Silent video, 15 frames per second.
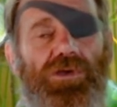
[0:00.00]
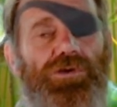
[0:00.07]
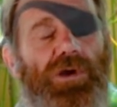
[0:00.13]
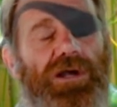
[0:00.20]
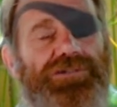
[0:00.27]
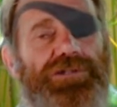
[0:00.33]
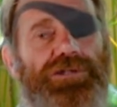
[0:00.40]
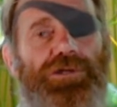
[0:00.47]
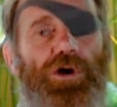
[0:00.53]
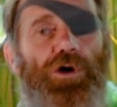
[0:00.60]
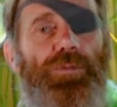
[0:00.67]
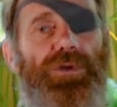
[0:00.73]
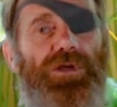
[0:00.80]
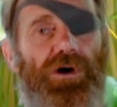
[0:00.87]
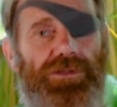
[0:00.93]
you actually
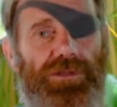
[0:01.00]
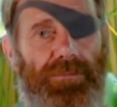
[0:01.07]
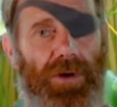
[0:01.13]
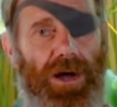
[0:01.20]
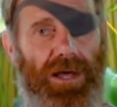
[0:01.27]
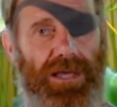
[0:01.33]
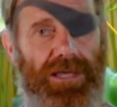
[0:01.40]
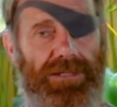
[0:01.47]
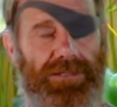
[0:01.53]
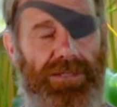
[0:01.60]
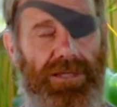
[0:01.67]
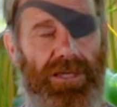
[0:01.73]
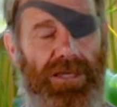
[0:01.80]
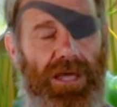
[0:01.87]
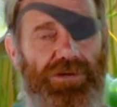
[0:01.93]
go beyond the mind
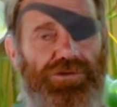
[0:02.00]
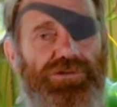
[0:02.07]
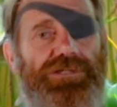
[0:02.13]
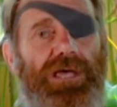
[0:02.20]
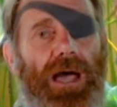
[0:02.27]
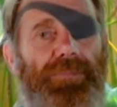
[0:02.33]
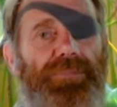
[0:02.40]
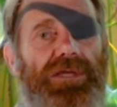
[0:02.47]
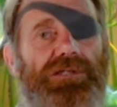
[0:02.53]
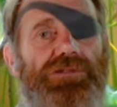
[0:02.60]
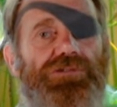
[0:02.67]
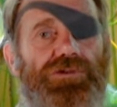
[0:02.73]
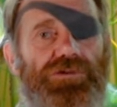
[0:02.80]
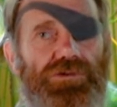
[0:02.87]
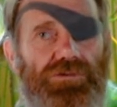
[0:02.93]
and you tap
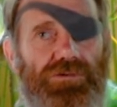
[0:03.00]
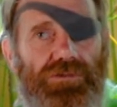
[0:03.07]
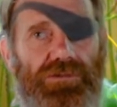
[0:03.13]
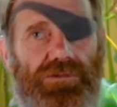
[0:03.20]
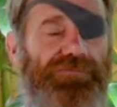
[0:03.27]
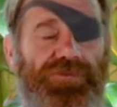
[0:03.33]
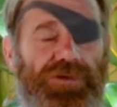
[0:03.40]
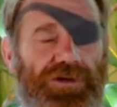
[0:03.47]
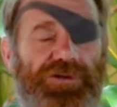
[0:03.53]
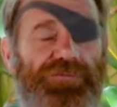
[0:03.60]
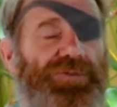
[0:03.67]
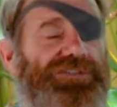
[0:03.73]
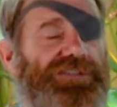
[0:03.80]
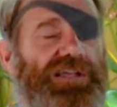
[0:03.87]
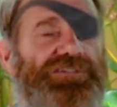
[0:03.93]
into the field
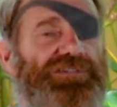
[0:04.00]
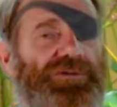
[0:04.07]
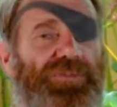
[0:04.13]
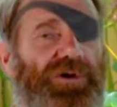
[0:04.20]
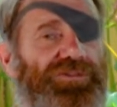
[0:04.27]
of potential and